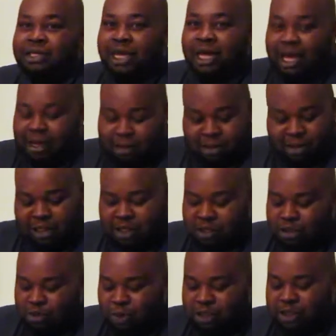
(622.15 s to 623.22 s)
say, this
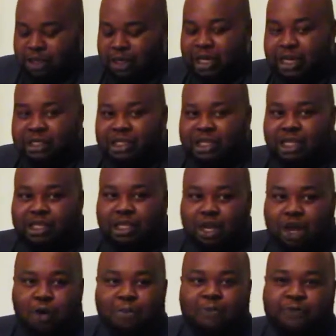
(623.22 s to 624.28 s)
is what your kids need to
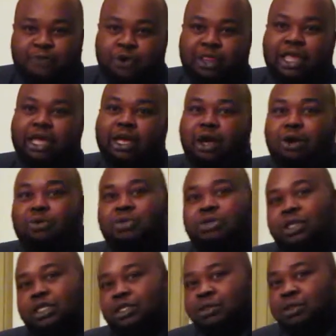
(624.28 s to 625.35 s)
know before they go to
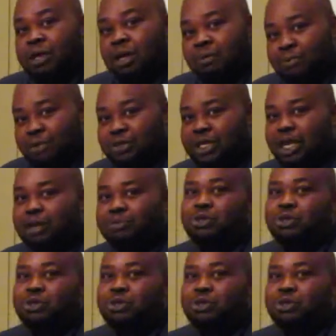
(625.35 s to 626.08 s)
this museum.